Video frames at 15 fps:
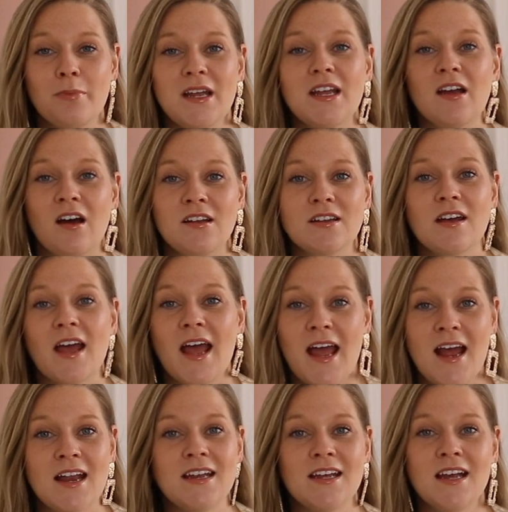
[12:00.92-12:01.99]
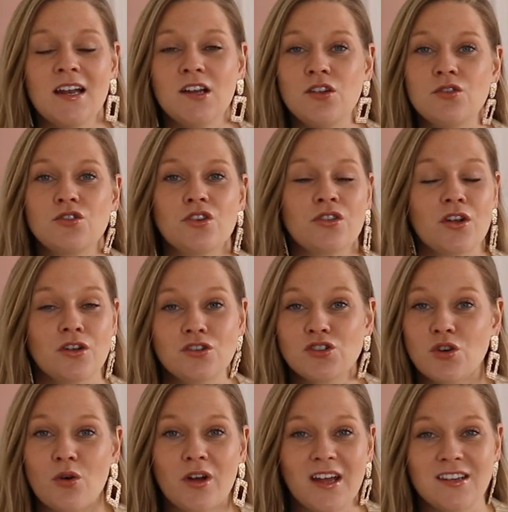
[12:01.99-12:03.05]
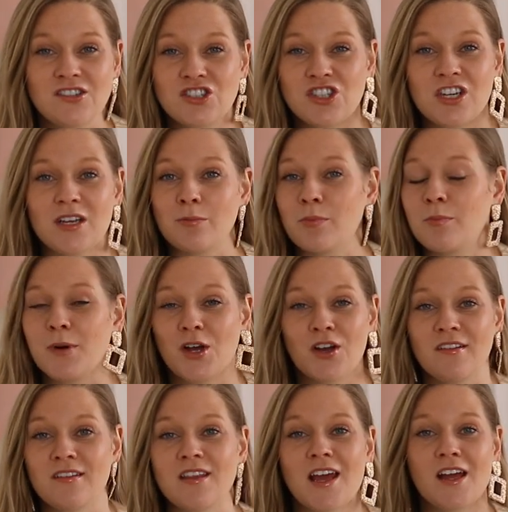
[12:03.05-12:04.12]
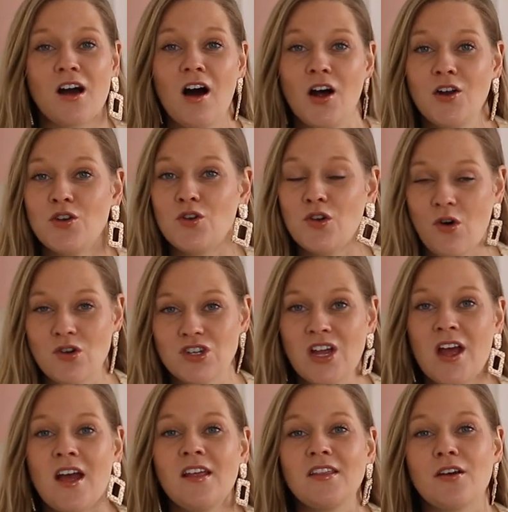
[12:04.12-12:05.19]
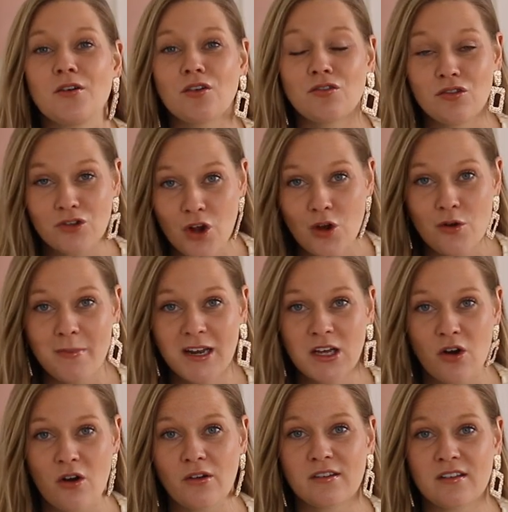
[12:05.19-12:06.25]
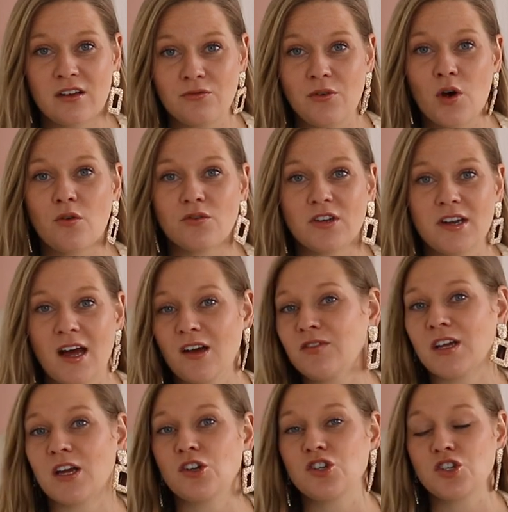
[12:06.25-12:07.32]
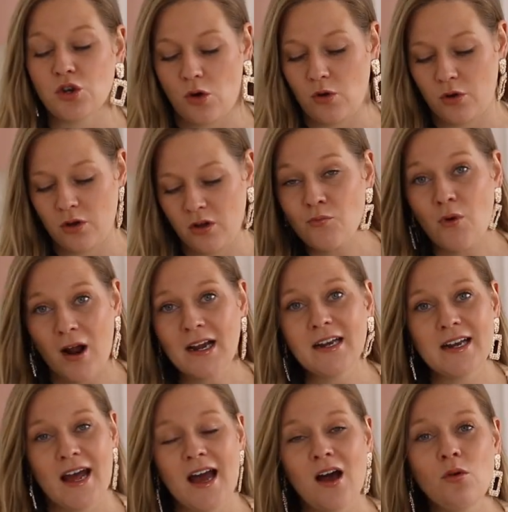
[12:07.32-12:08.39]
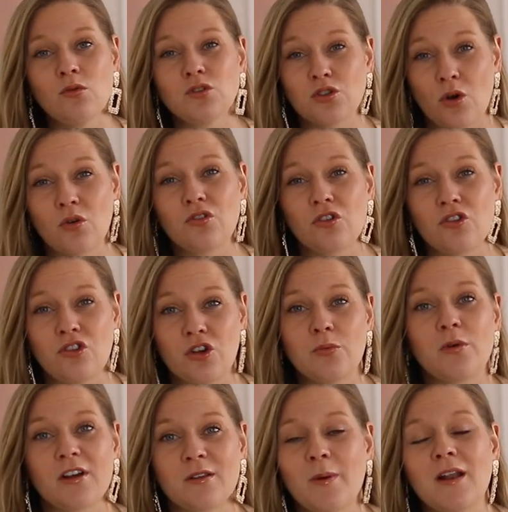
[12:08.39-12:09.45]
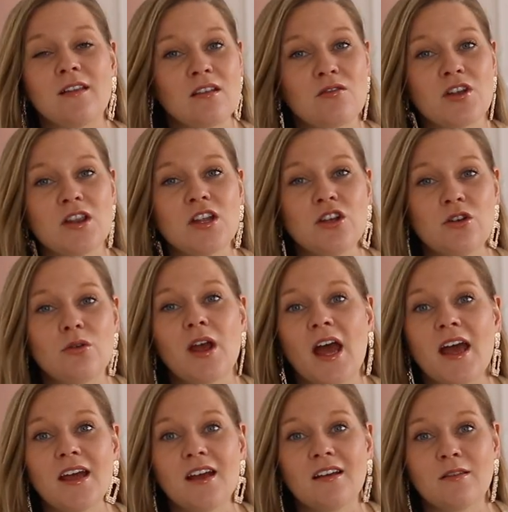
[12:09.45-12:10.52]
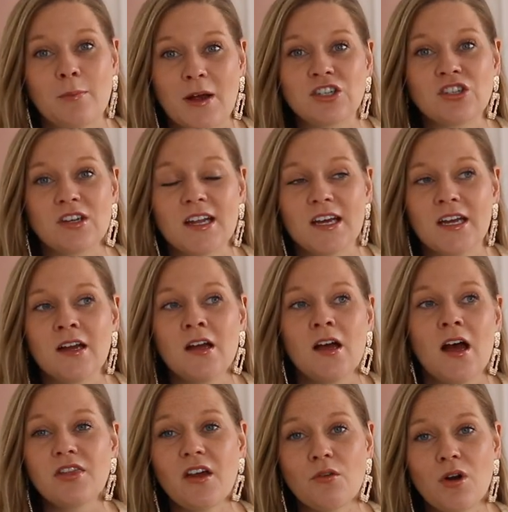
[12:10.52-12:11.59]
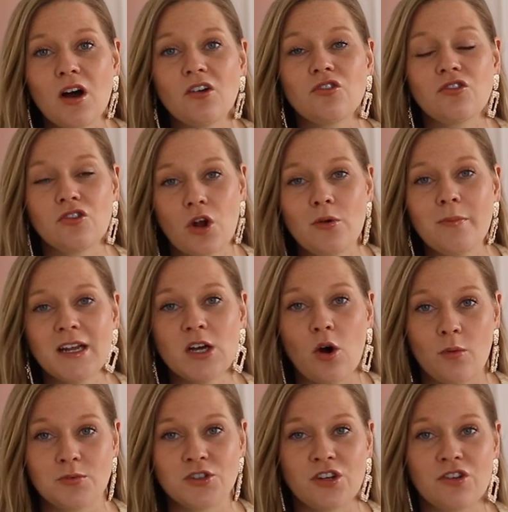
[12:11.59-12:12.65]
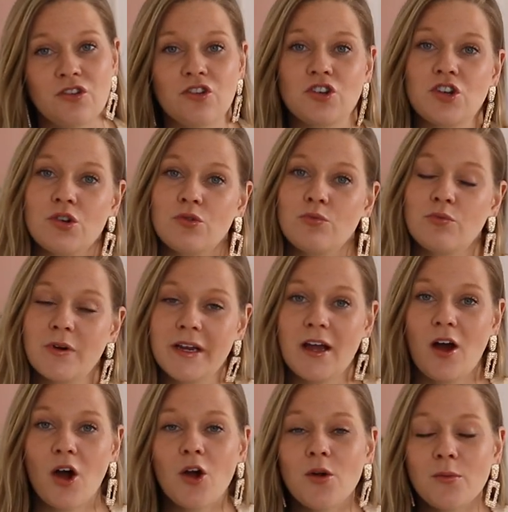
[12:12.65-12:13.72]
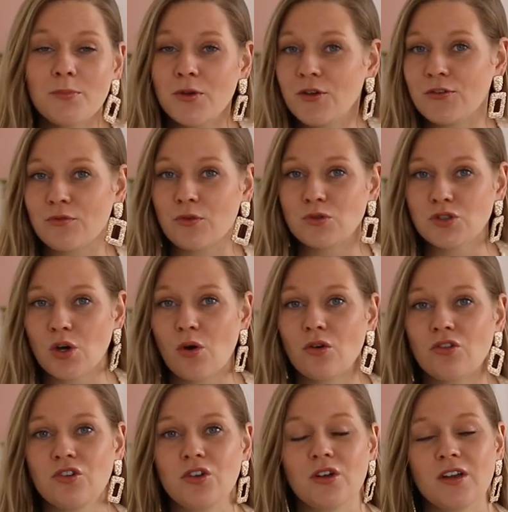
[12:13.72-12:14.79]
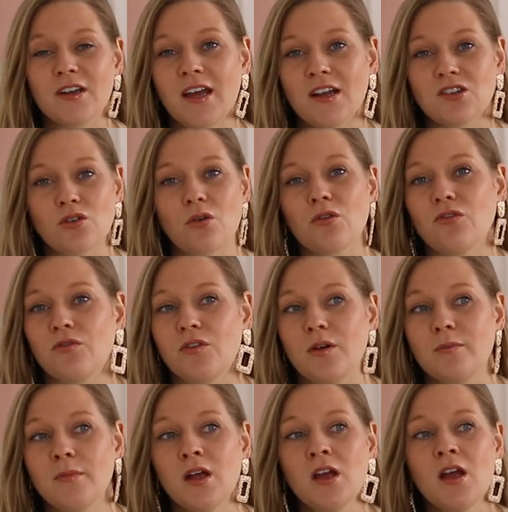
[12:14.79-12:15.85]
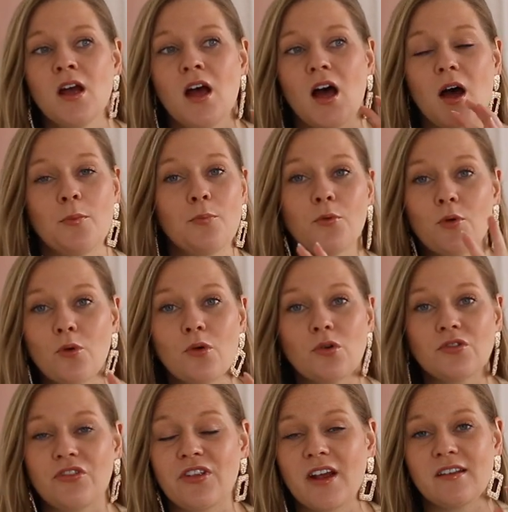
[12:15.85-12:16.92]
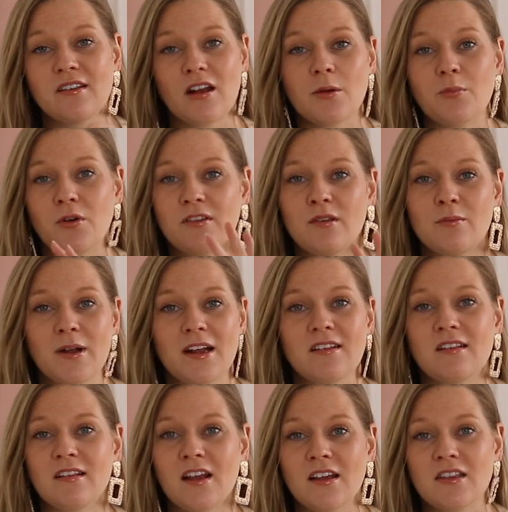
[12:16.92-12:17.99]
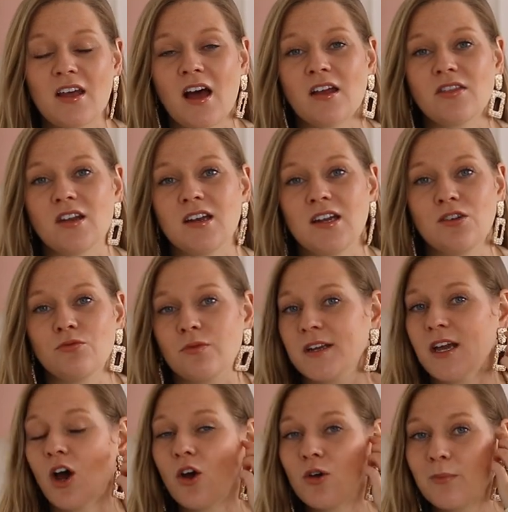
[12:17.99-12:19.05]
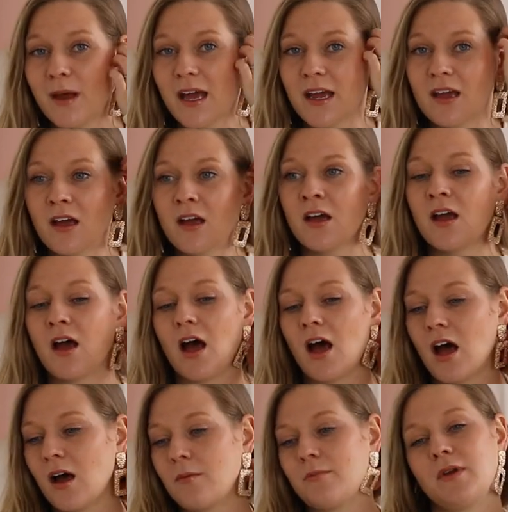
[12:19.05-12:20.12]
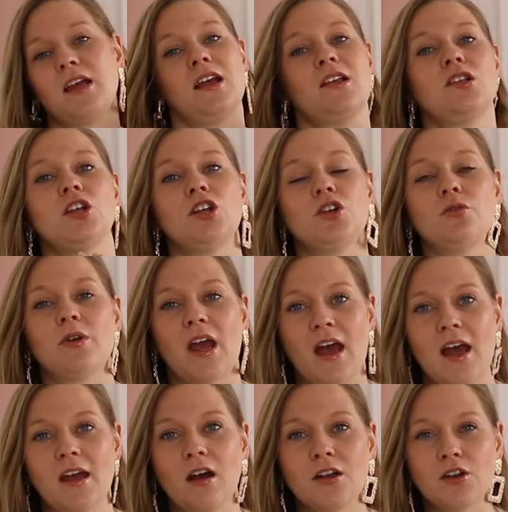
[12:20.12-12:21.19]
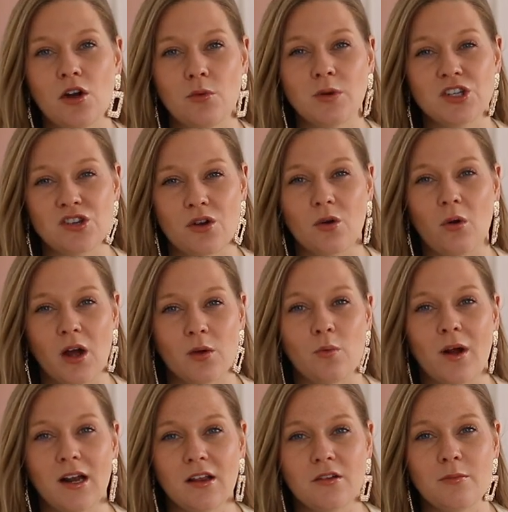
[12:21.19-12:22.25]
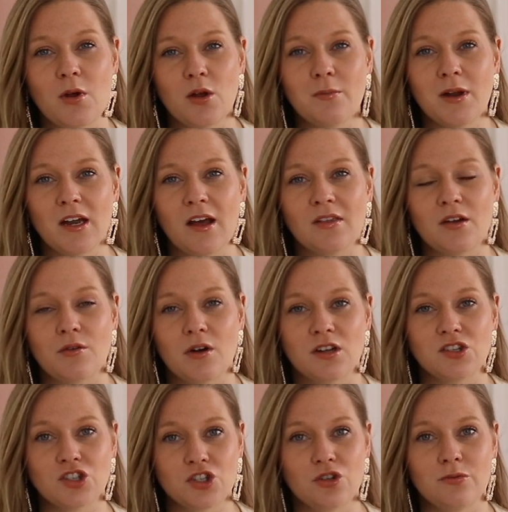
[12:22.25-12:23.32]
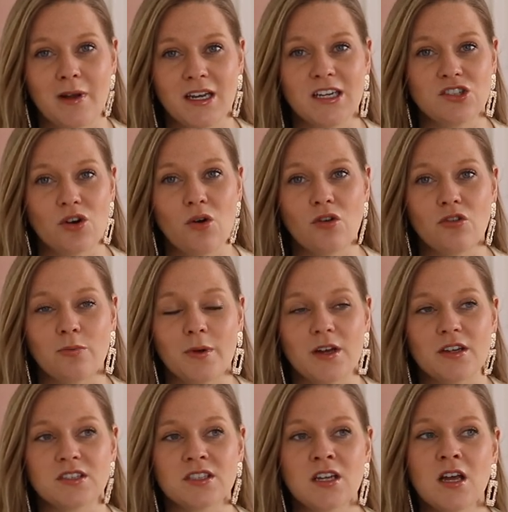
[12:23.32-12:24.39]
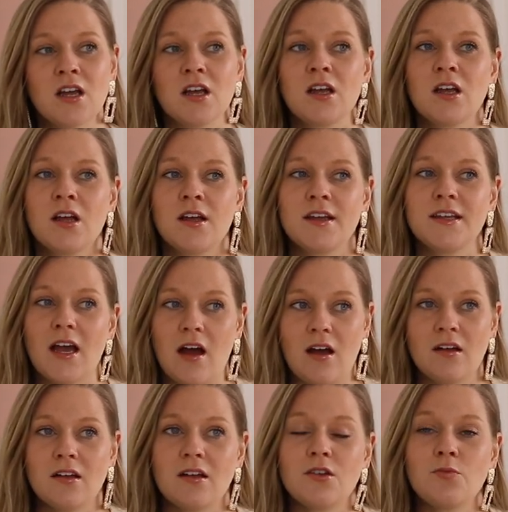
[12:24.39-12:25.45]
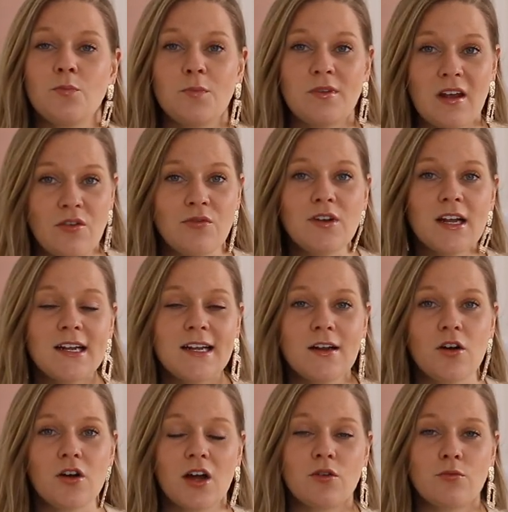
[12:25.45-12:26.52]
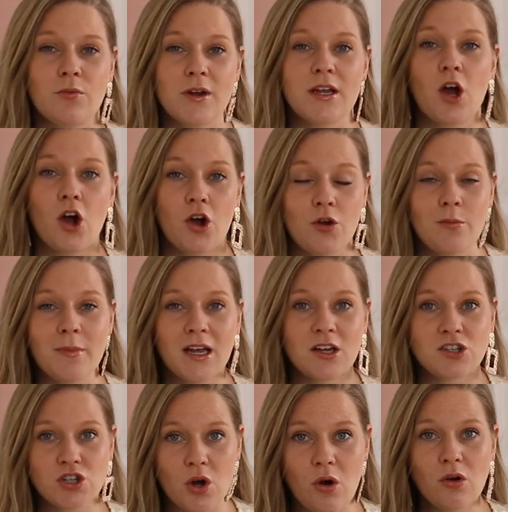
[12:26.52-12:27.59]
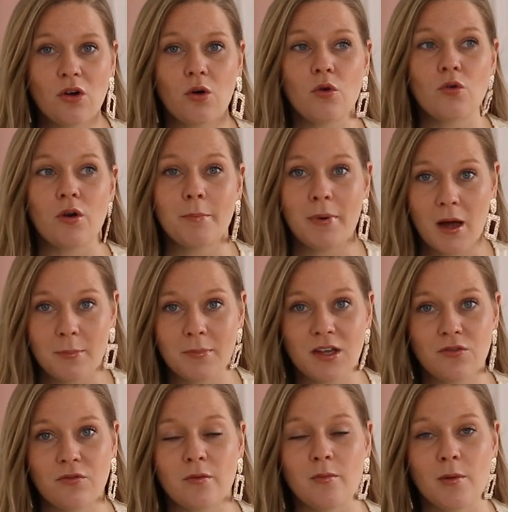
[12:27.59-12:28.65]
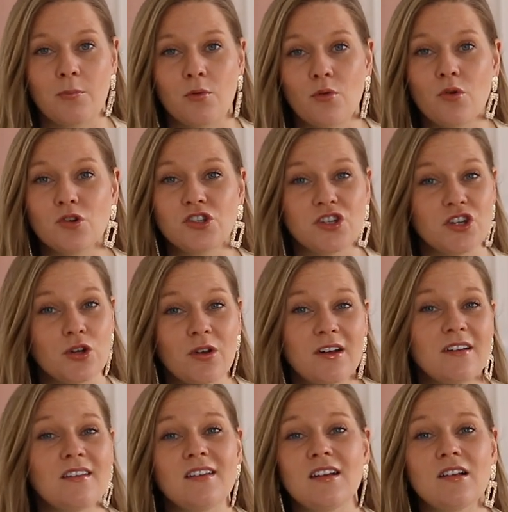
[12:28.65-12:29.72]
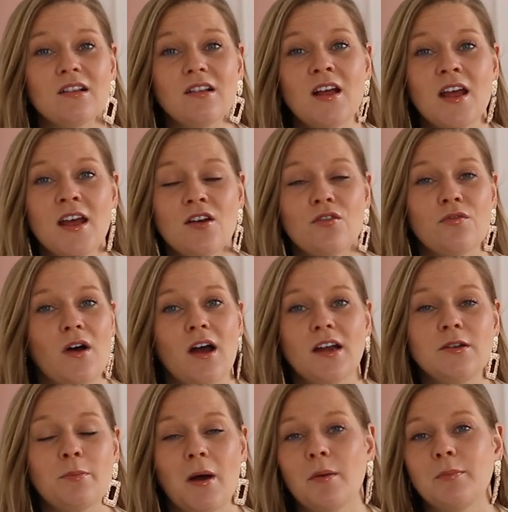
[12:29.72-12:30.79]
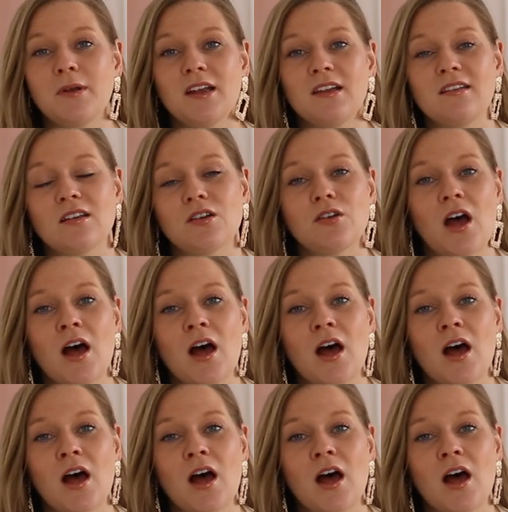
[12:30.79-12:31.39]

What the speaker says: be under any illusion that a dog is cheap, because they are not. There are so many costs involved in having a dog. Right now, dogs are super expensive in the UK especially. There are so many options to rehome beautiful dogs. You can get dogs from abroad, say Cyprus and places like that, that need rehoming. In the UK, I know we're doing quite well at the moment and there aren't too many dogs, but yeah, definitely look at rehoming a dog or a puppy from abroad. You can still find puppies